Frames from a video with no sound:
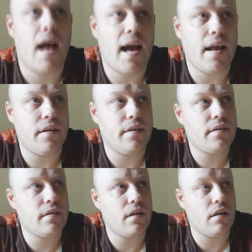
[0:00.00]

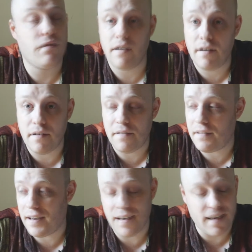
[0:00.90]
And
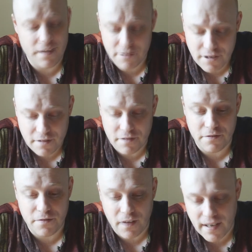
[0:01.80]
after
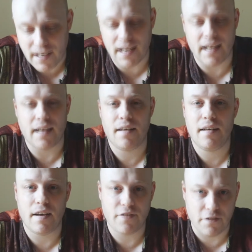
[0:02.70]
finally
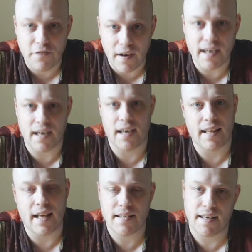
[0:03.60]

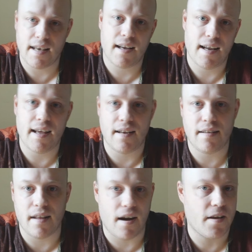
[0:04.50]
getting it cleared
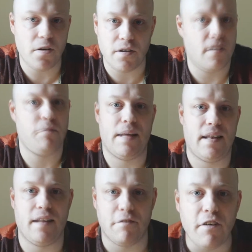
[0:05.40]
that I couldn't have
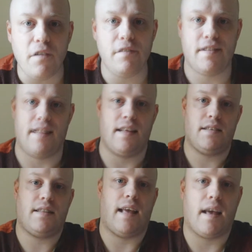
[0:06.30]
been involved in
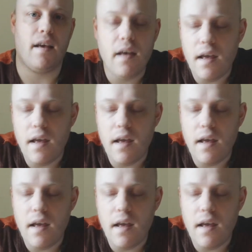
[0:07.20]
this thing,